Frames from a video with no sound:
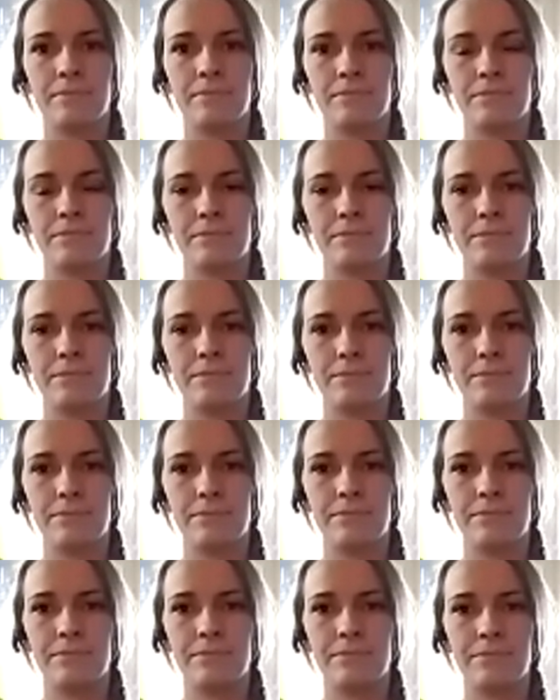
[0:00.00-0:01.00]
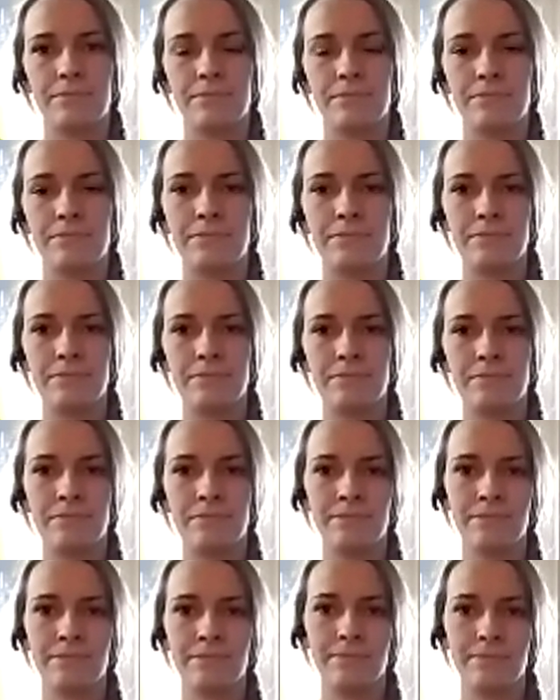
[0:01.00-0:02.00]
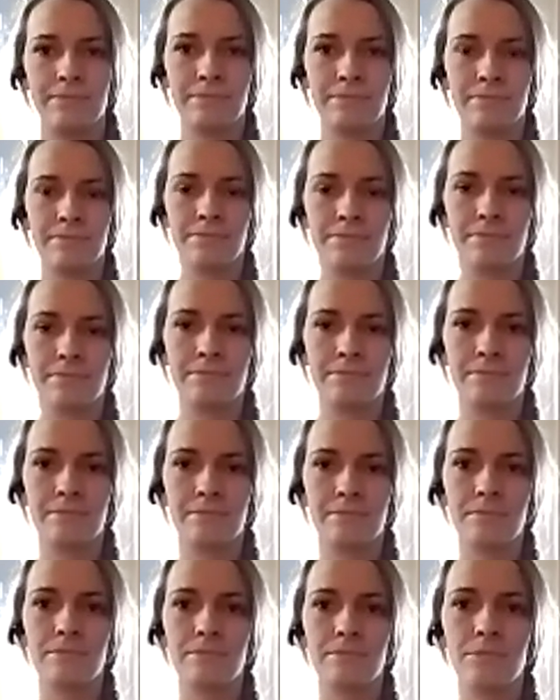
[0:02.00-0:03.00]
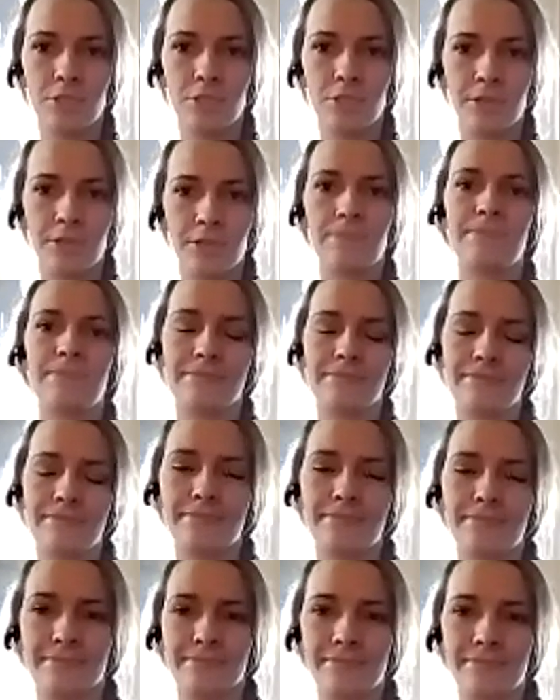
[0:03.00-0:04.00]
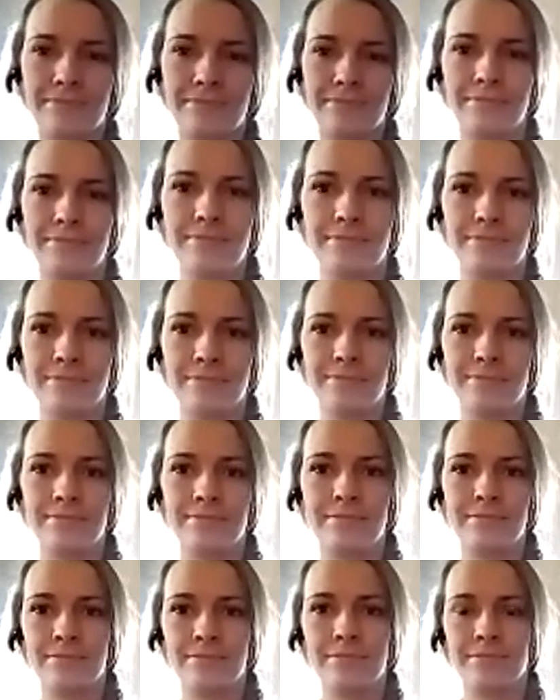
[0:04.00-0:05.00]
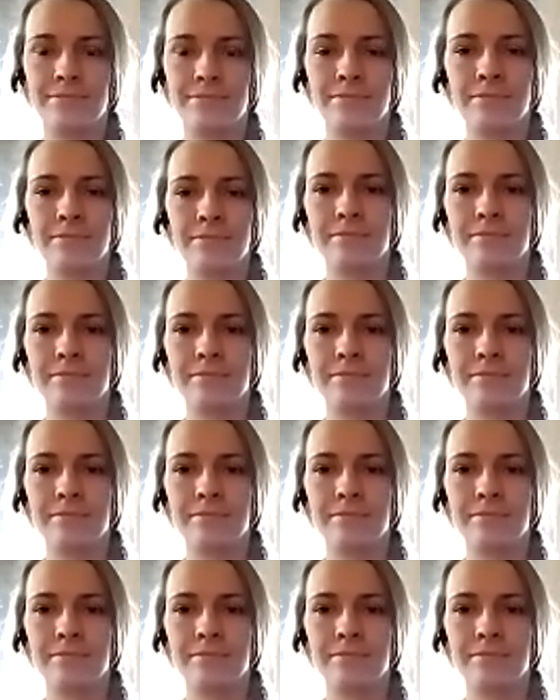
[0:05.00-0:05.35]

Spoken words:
(silent)